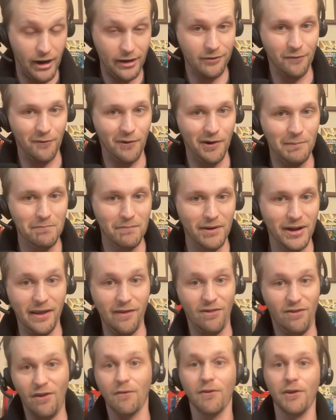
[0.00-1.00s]
to him, but
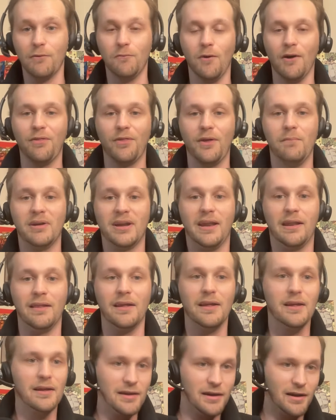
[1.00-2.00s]
he's mm-hmm. dealing mm-hmm. with them, and he
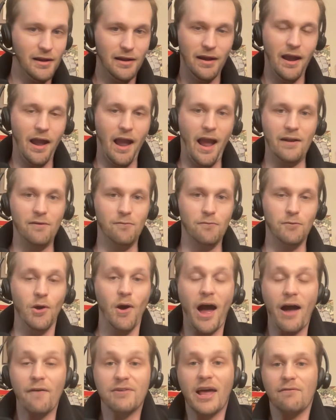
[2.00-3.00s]
and
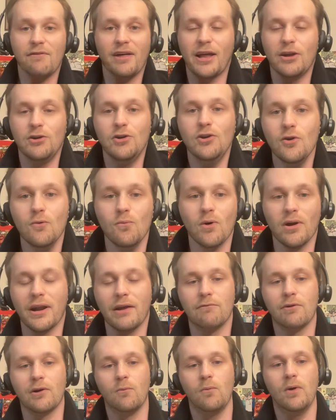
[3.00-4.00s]
you have to have like a new one
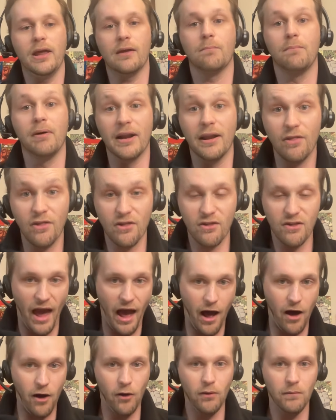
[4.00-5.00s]
every week. But it's
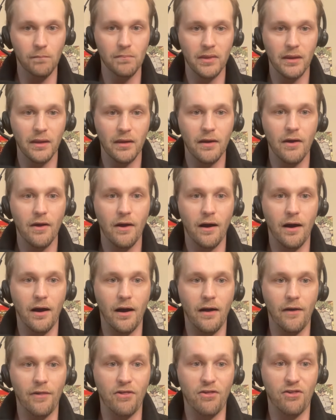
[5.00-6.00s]
Sal.
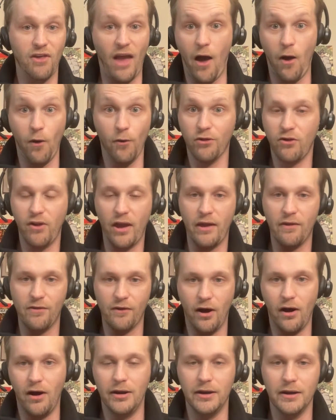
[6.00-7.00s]
Uh, Sal stays
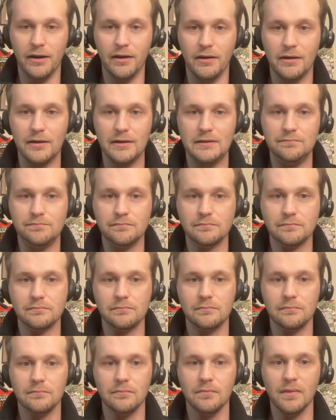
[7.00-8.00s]
on,
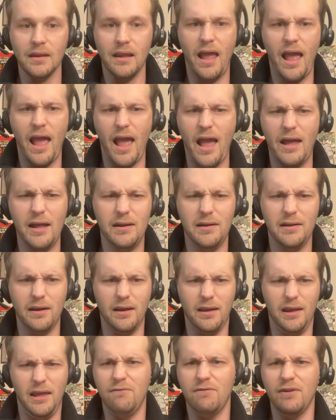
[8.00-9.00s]
and
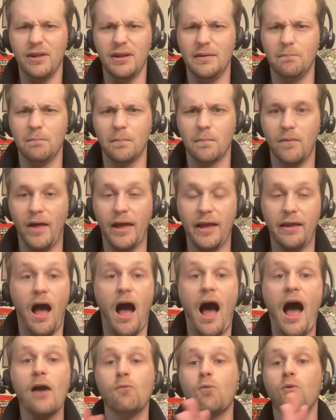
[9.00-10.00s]
even like
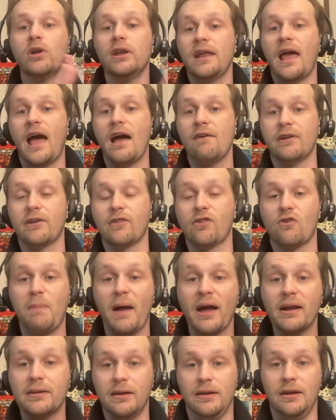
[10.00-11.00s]
I wouldn't have
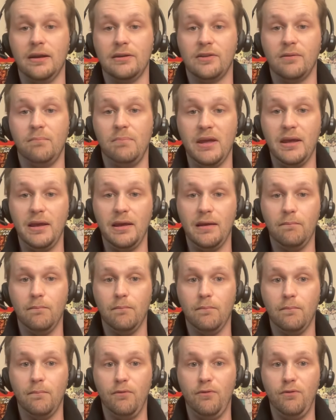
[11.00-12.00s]
expected it to be
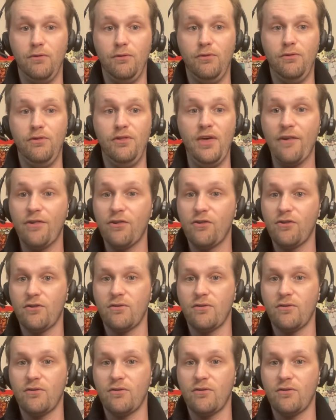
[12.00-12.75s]
this